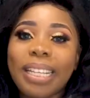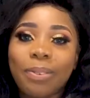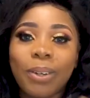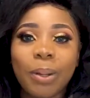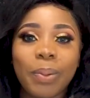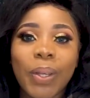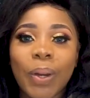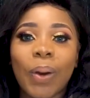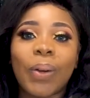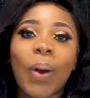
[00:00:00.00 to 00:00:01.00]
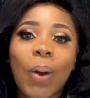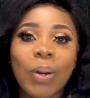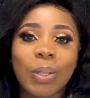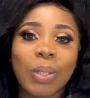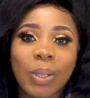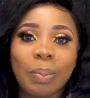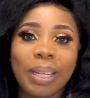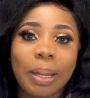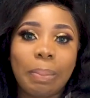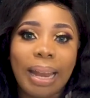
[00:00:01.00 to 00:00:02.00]
please follow me on all social
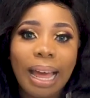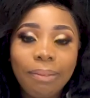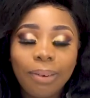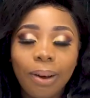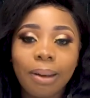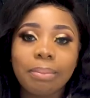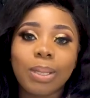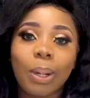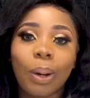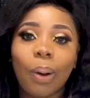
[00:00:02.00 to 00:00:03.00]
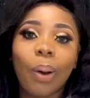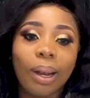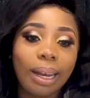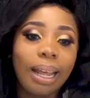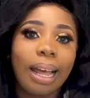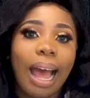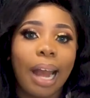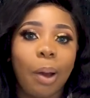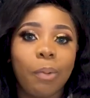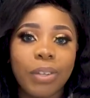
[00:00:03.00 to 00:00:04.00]
media platforms on
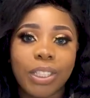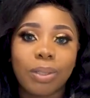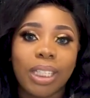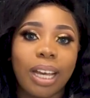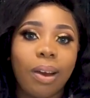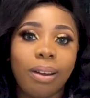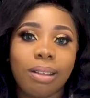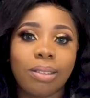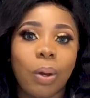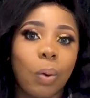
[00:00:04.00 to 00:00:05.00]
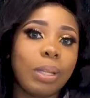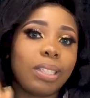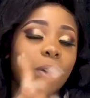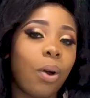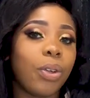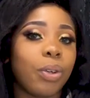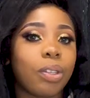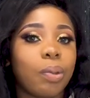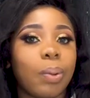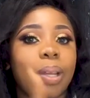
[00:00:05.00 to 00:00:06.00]
at @officialchika_, which is on
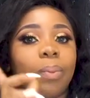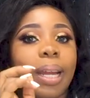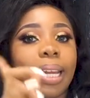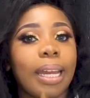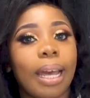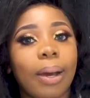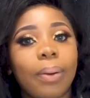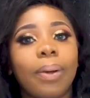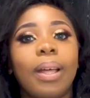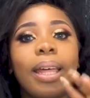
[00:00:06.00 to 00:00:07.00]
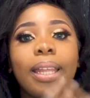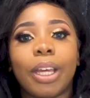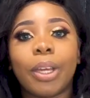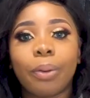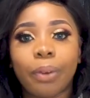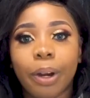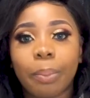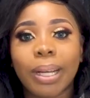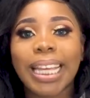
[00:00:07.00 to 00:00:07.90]
your screen right now. Thank you very